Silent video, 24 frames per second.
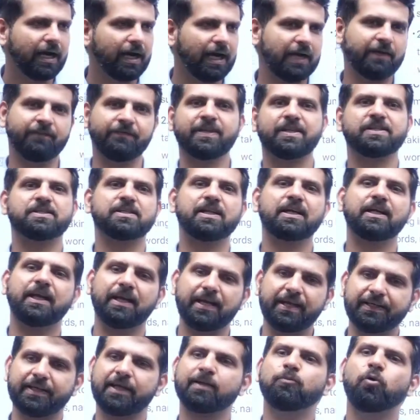and we are still
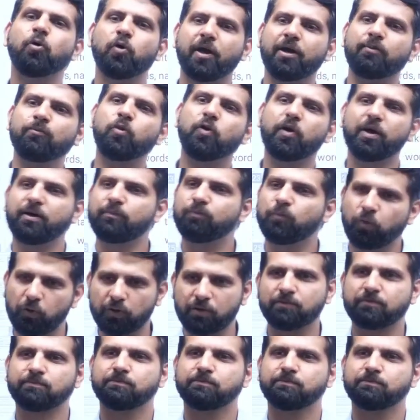collecting more and more and more.